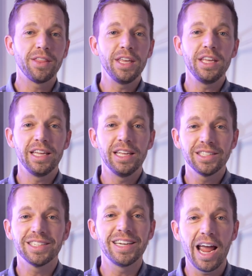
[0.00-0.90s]
the
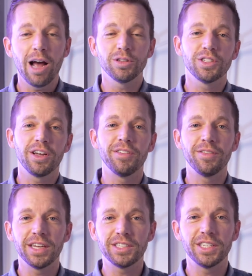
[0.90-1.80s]
ins and outs of
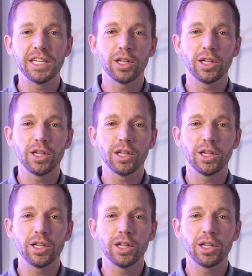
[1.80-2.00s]
investing in